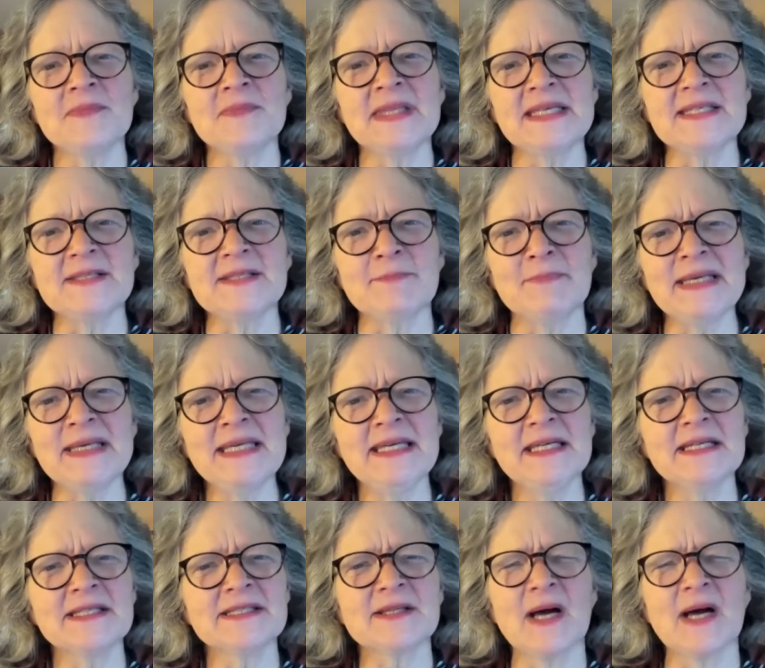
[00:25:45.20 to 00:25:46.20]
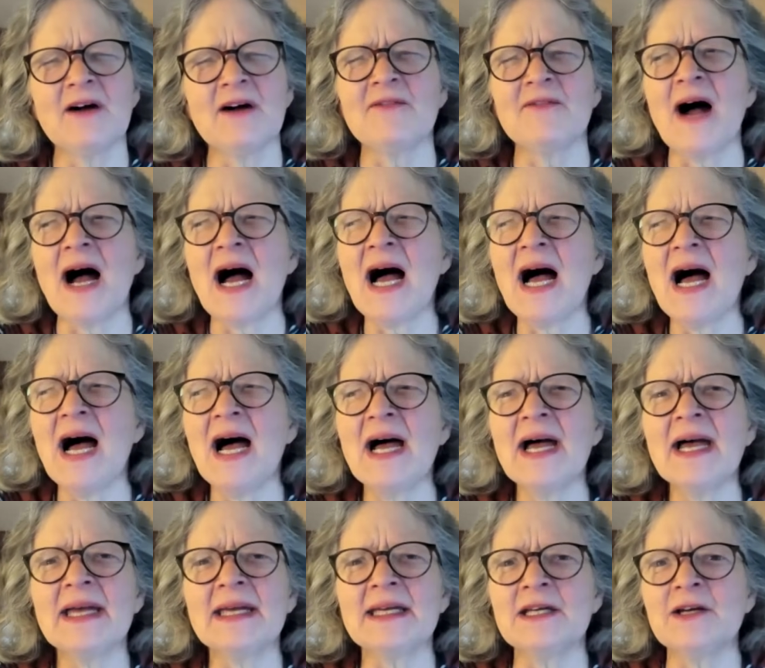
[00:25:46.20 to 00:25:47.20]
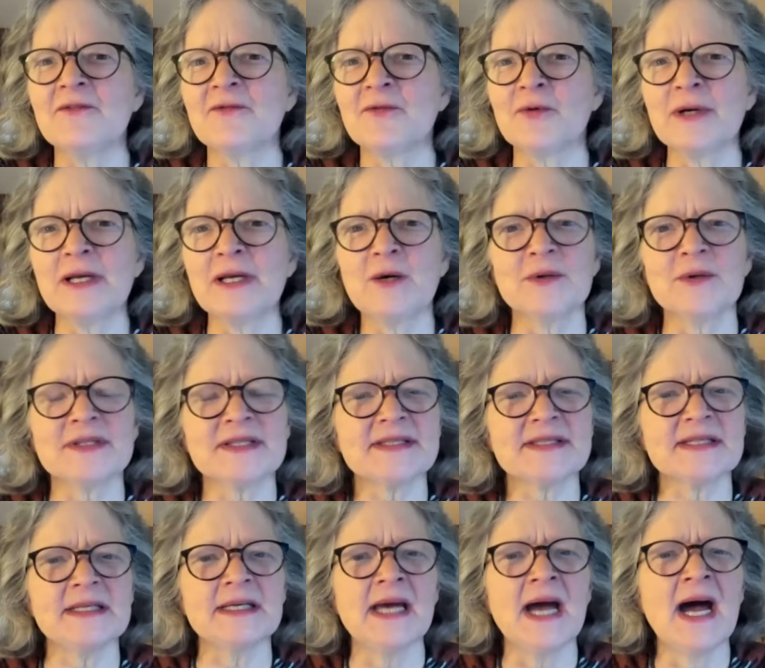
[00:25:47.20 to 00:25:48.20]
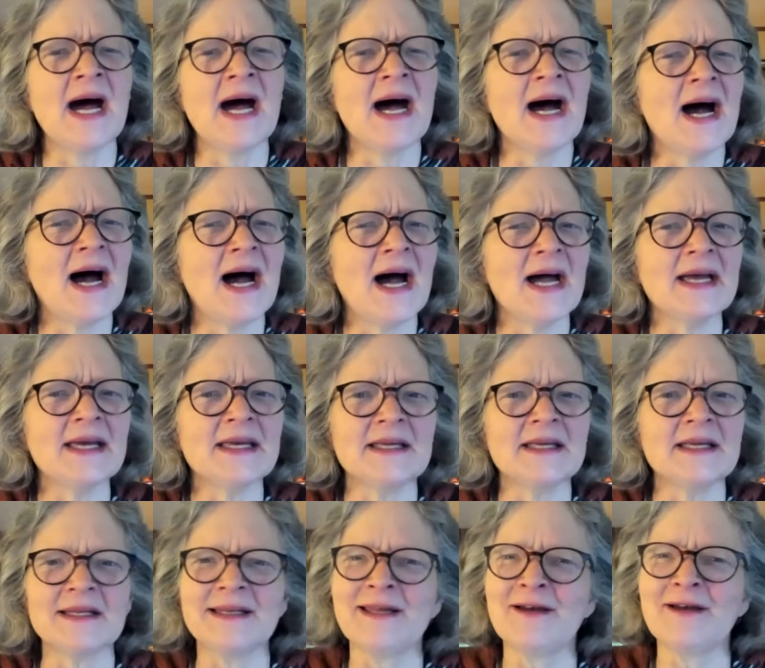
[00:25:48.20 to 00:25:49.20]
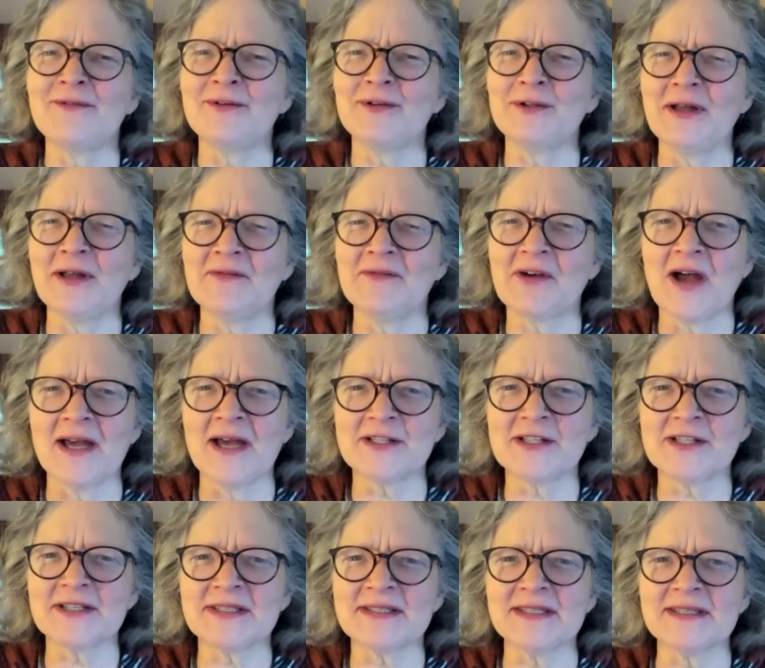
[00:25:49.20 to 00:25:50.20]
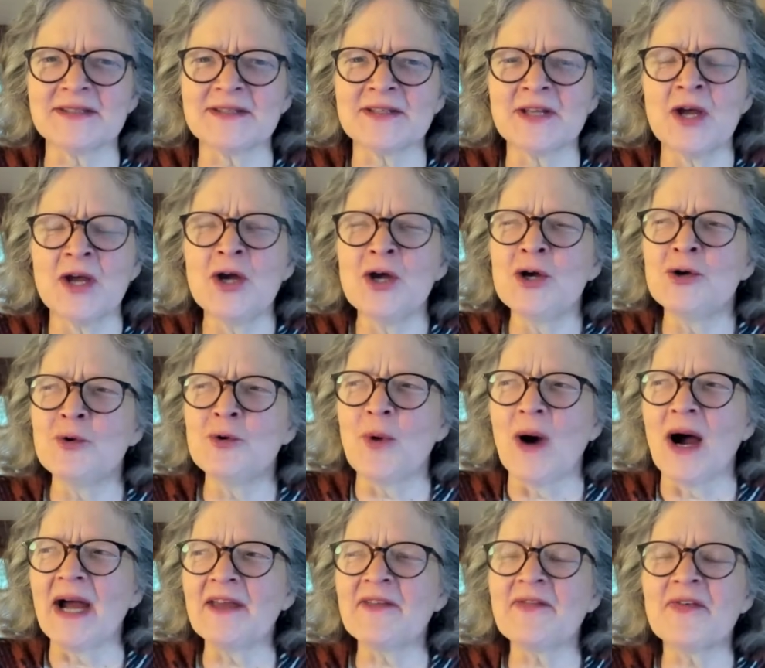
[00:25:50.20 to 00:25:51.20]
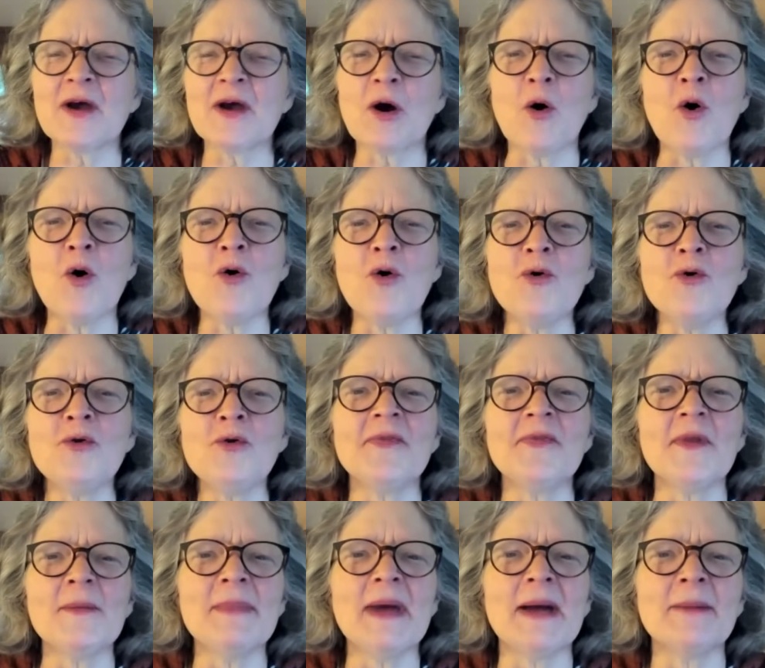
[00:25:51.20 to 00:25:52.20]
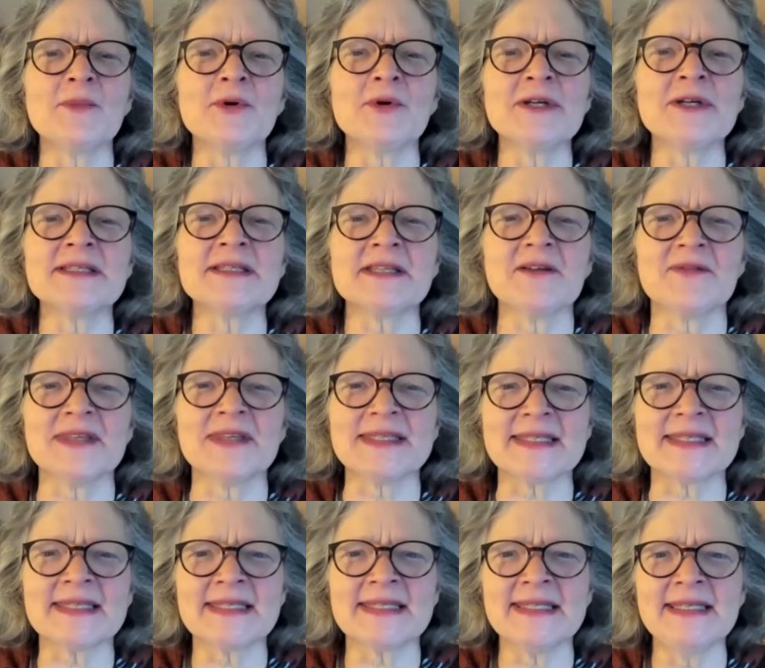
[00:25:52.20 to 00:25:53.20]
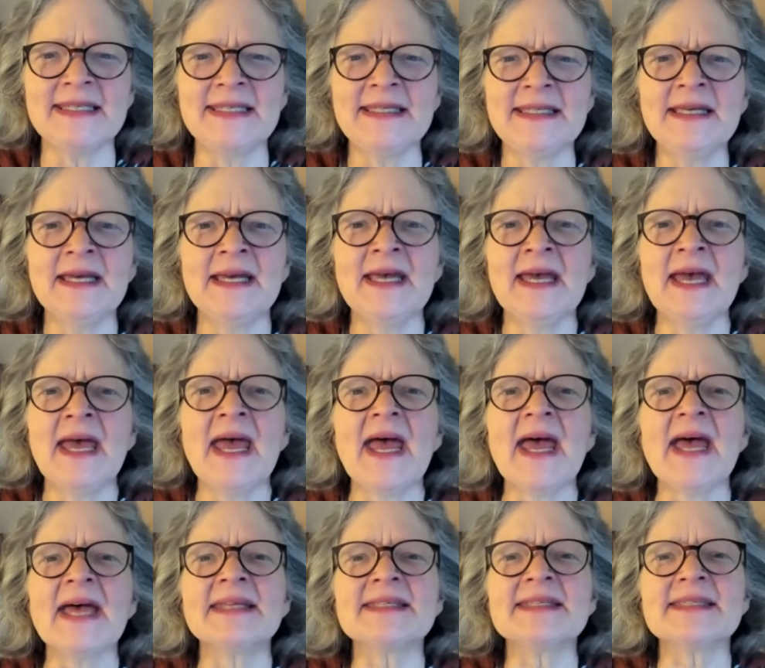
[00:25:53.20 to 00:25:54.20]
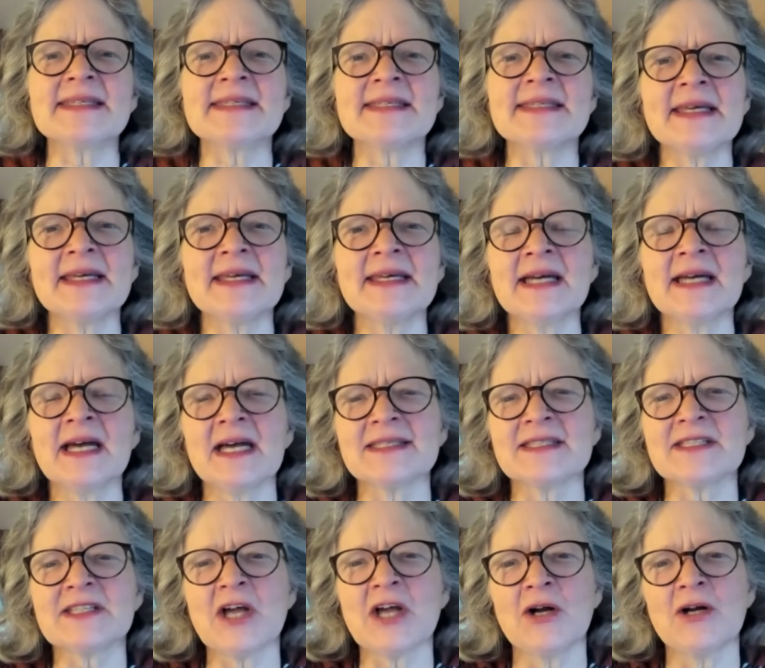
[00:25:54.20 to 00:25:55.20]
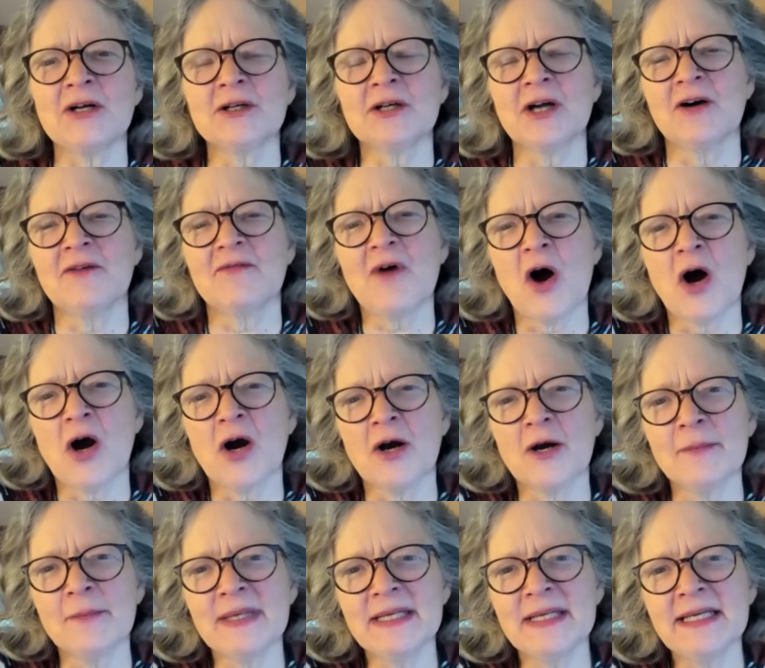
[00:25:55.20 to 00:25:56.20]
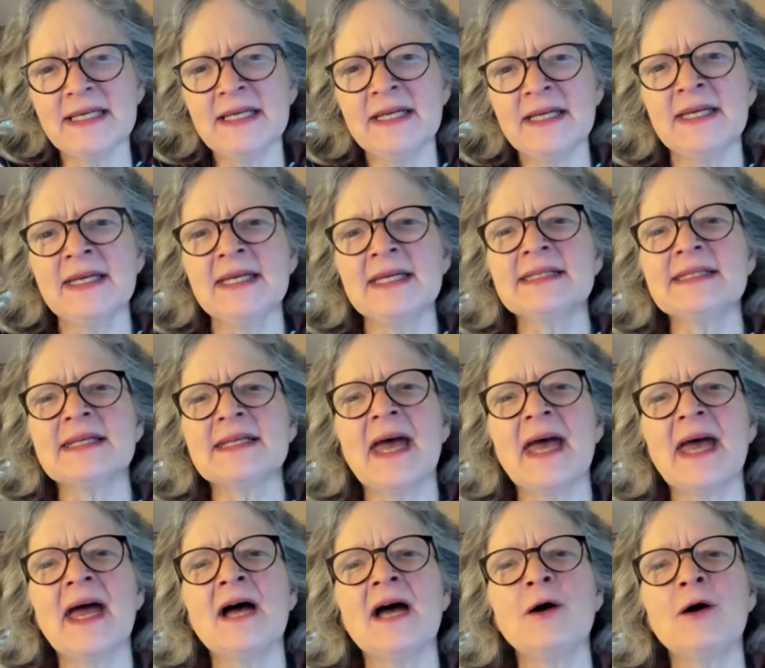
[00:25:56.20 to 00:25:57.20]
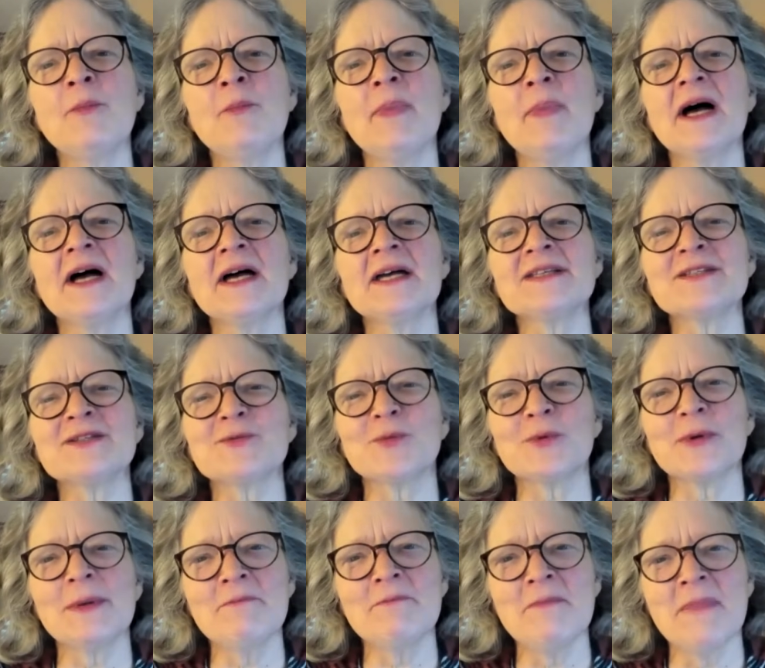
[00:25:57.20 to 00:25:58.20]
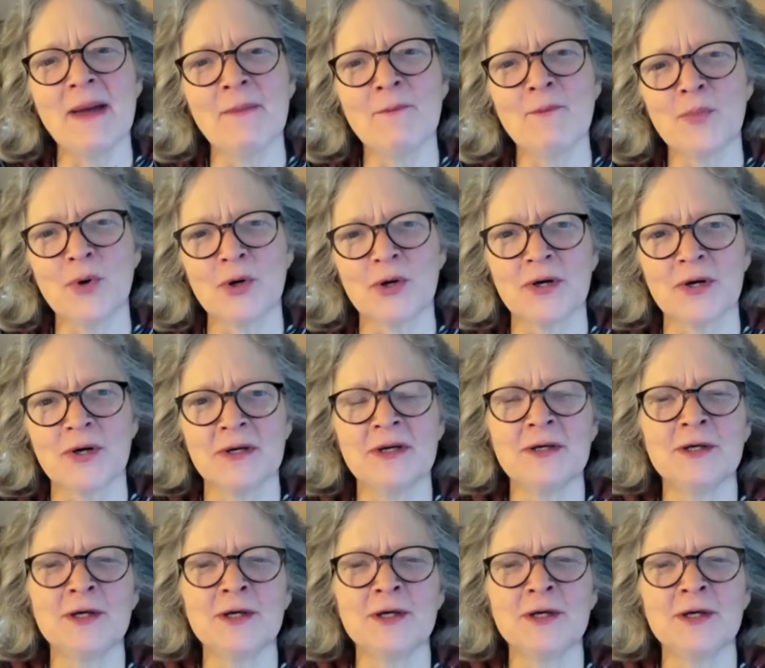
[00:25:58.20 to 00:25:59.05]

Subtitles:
these beings of high frequency, high level of consciousness, who I think hold the memories of the sea and sing a song of harmony to help us remember